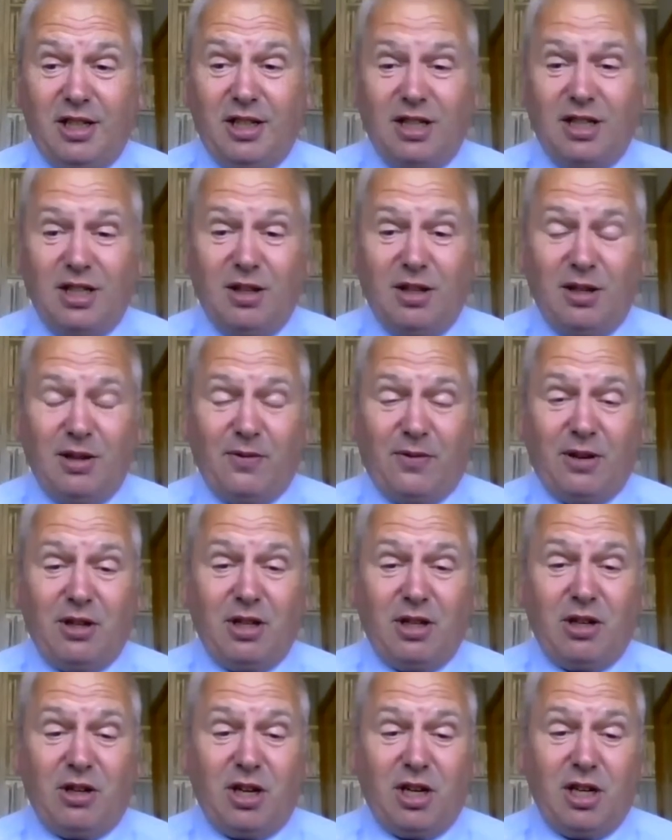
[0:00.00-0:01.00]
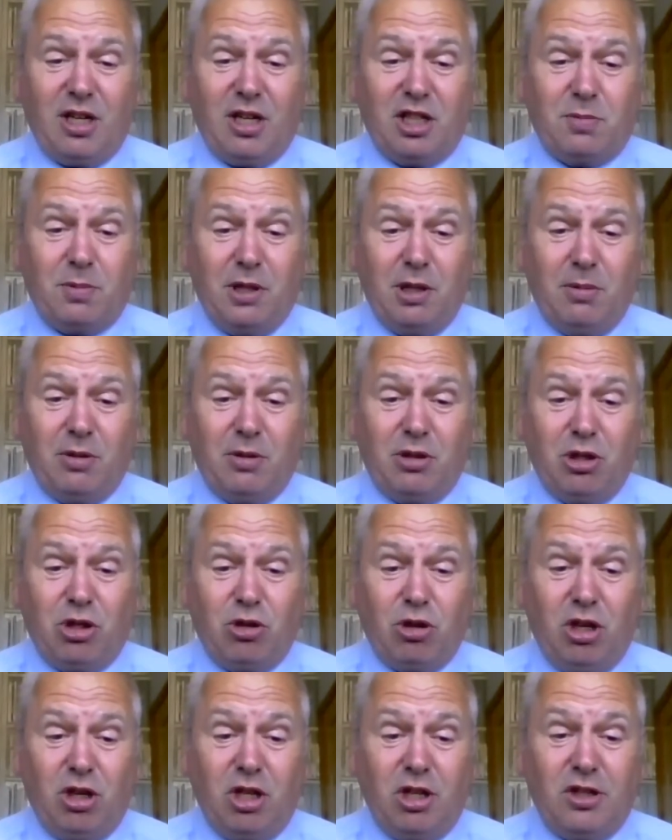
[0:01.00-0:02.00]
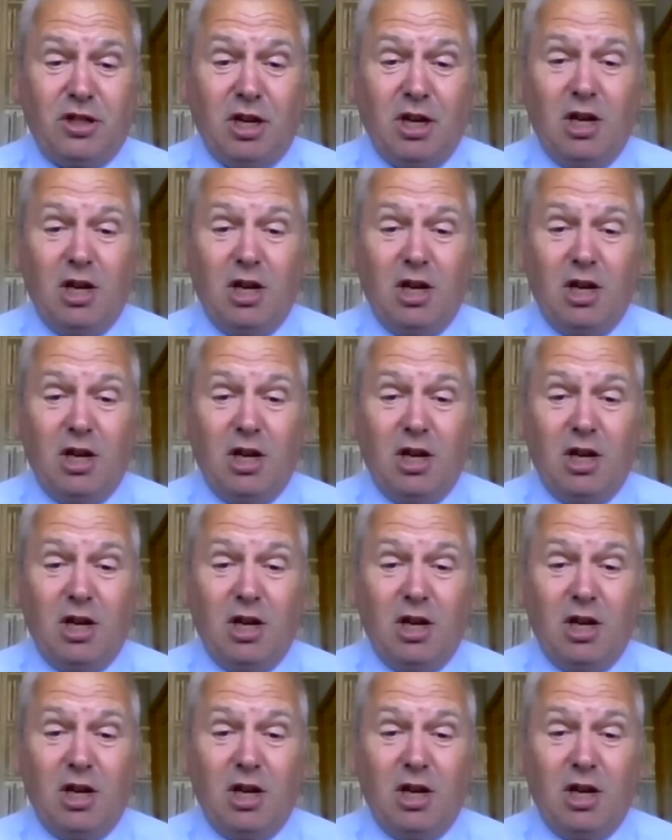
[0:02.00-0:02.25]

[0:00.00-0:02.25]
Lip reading: that Father Greg has been able to join us.